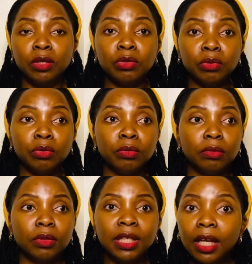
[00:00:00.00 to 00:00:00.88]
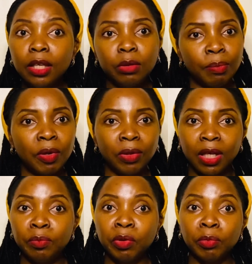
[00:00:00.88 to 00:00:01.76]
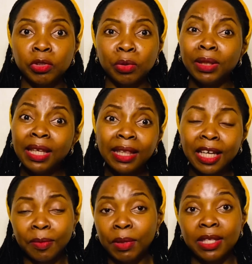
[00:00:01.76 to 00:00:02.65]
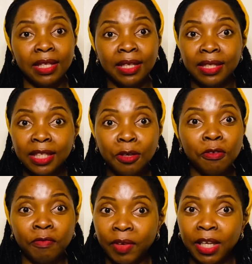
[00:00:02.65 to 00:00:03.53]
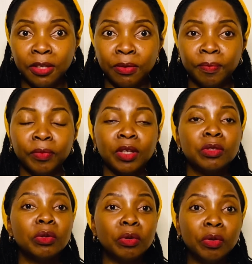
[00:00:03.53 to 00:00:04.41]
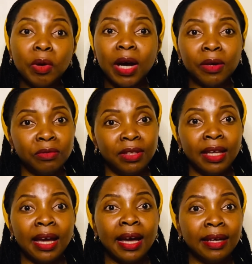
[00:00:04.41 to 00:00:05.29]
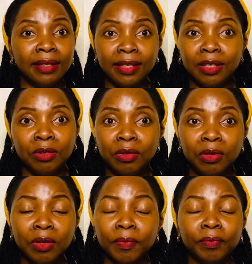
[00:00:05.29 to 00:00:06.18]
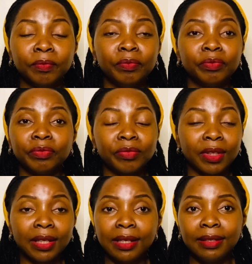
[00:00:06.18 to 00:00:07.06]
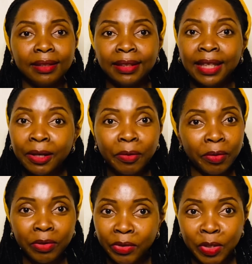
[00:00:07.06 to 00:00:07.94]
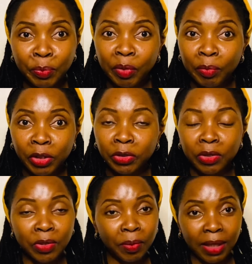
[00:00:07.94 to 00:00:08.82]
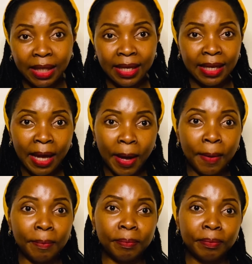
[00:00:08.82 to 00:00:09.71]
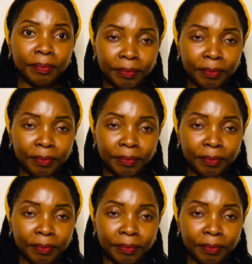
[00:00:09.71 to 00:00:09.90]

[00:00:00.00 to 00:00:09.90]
to tell you about that promotion, then that means they see your value. So go out there and, you know, take on those promotions when they come.